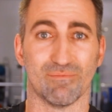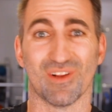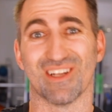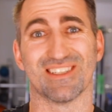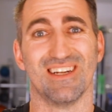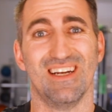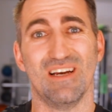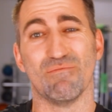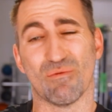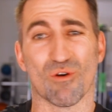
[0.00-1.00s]
Plus,
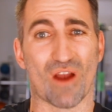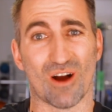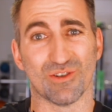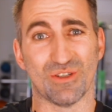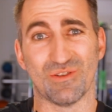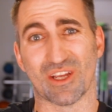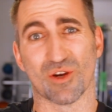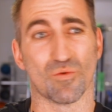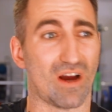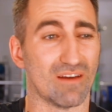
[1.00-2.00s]
people around you, like
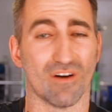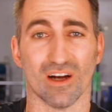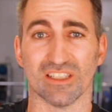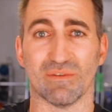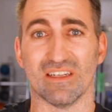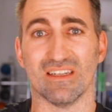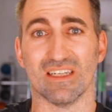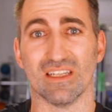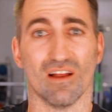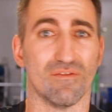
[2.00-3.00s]
your wife, husband,
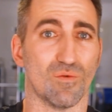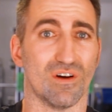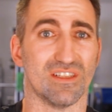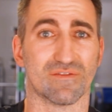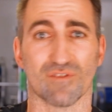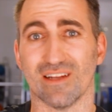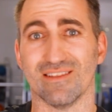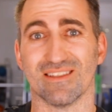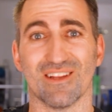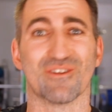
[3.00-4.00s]
loved ones,
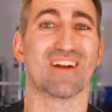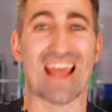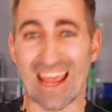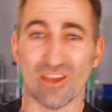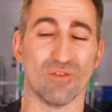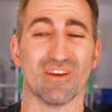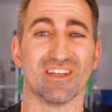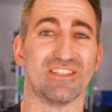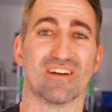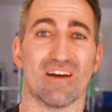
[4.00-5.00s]
friends, they're gonna hate you
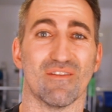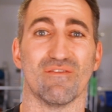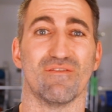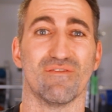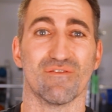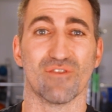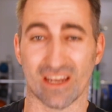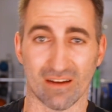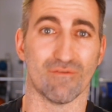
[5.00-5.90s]
because you're gonna have the freaking